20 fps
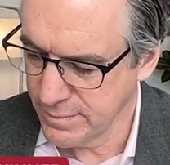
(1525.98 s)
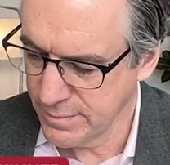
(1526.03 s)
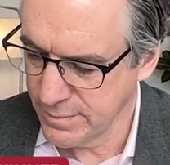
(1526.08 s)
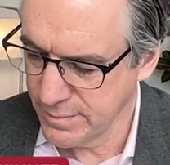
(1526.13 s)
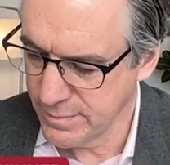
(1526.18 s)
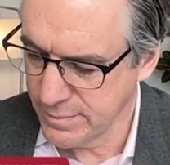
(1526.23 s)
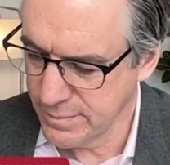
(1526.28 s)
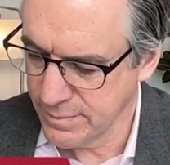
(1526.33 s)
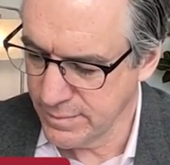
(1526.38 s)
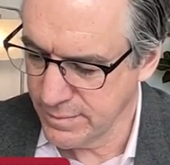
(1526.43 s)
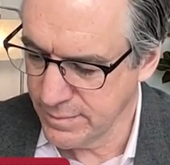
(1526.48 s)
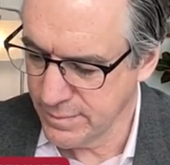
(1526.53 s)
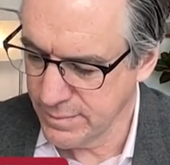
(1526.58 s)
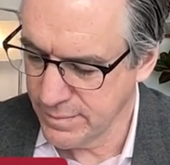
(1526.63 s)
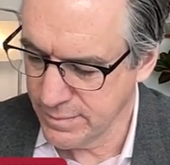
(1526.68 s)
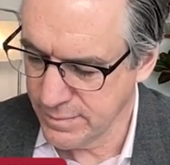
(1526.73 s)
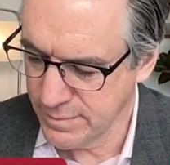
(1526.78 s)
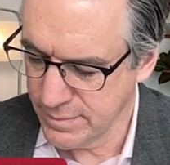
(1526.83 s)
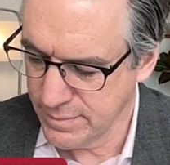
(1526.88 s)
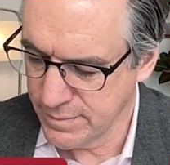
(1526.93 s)

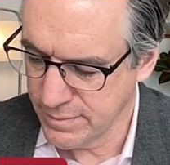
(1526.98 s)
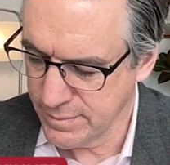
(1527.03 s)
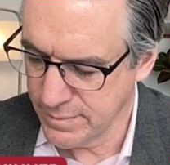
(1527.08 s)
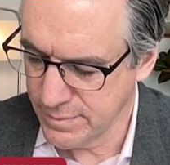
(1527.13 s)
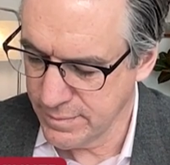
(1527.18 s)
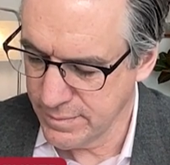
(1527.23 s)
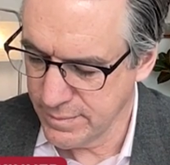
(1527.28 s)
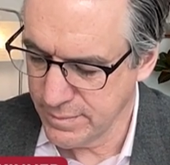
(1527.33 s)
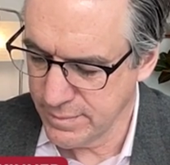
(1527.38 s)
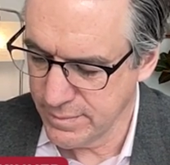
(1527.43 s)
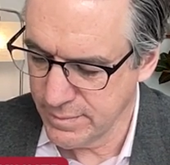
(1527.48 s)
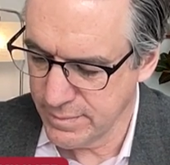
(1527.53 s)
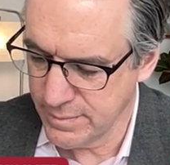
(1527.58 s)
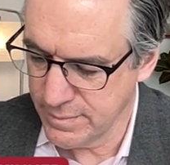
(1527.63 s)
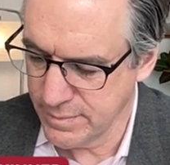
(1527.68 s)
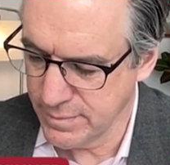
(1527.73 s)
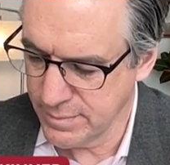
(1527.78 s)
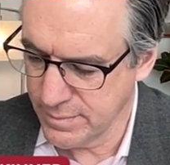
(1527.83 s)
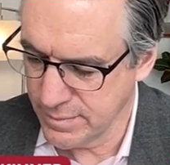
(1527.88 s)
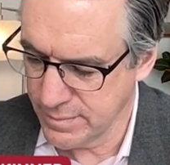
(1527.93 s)

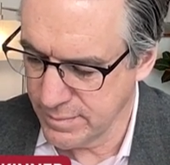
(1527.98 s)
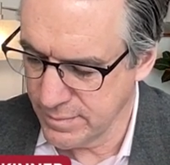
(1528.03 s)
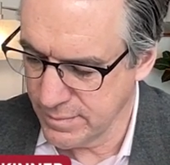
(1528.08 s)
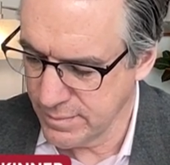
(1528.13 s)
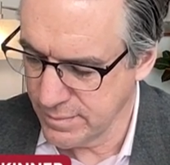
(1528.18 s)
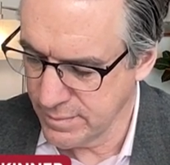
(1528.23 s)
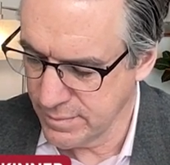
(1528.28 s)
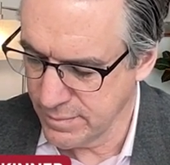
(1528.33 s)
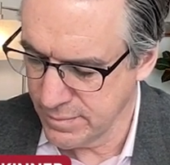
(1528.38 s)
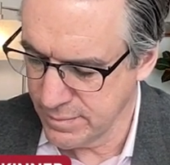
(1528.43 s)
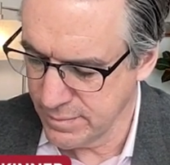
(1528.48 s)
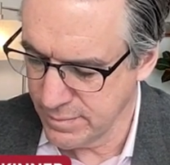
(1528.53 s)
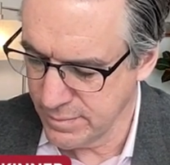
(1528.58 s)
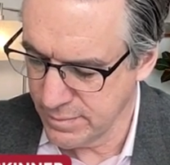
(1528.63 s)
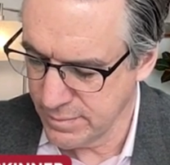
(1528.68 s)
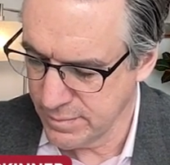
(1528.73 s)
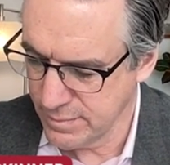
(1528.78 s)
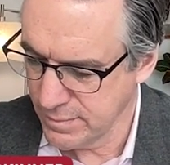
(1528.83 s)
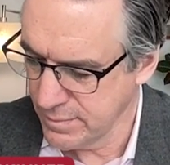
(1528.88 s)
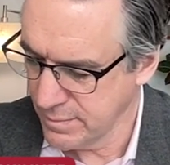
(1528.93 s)

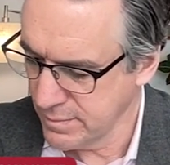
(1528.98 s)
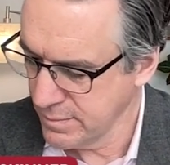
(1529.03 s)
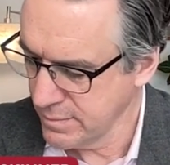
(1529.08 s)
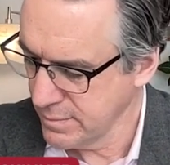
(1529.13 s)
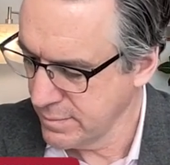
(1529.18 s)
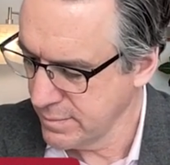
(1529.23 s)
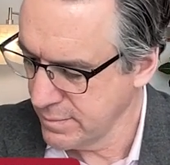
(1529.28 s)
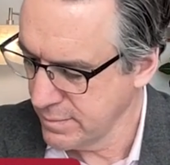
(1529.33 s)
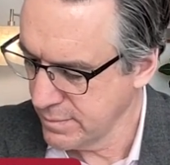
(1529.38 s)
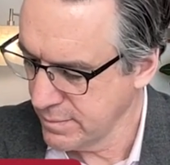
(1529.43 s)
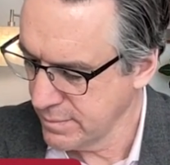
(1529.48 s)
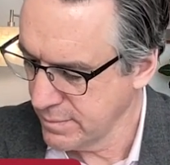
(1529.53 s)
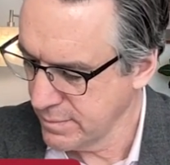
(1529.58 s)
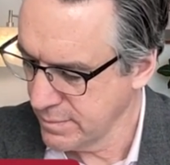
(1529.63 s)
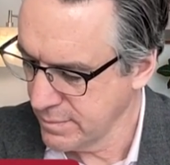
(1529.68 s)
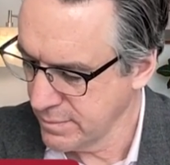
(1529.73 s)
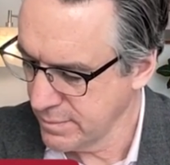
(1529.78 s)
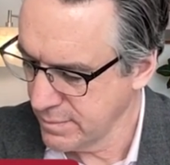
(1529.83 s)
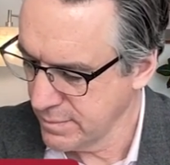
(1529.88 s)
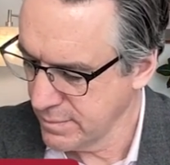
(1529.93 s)

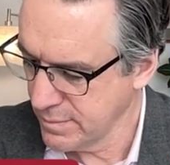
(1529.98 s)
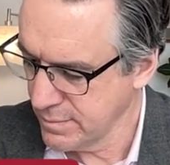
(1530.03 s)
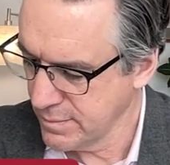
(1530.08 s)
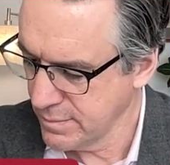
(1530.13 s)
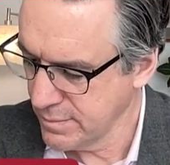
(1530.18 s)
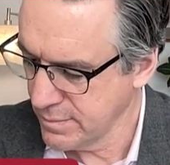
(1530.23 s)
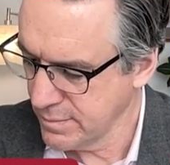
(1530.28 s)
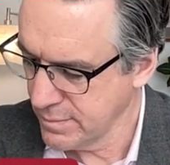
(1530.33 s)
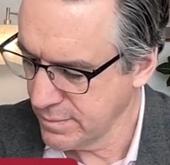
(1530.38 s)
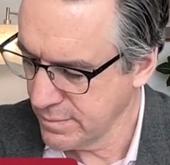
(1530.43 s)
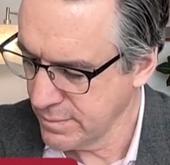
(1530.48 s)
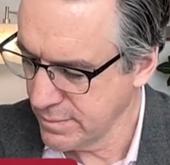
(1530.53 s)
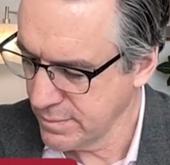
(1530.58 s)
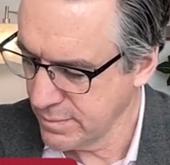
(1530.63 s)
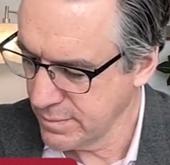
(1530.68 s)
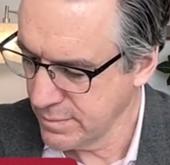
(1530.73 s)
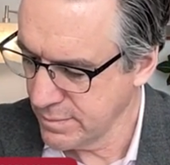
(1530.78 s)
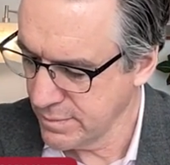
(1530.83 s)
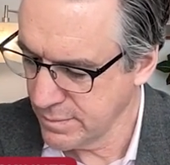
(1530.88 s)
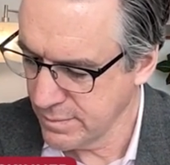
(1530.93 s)

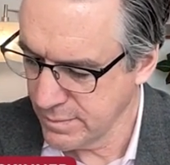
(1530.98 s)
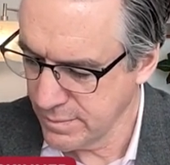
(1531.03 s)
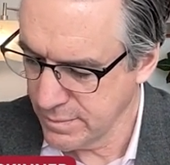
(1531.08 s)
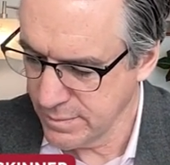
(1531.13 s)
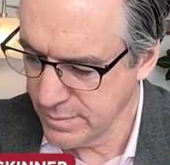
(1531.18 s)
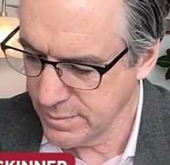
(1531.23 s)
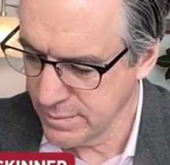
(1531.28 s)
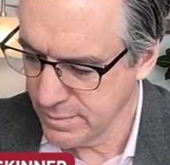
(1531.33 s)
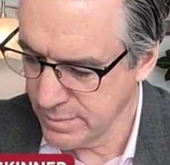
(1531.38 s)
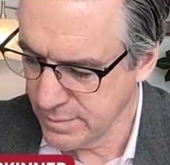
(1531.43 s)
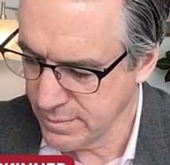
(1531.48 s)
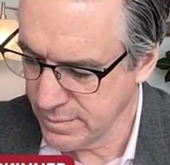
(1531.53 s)
No words are spoken by the person on screen.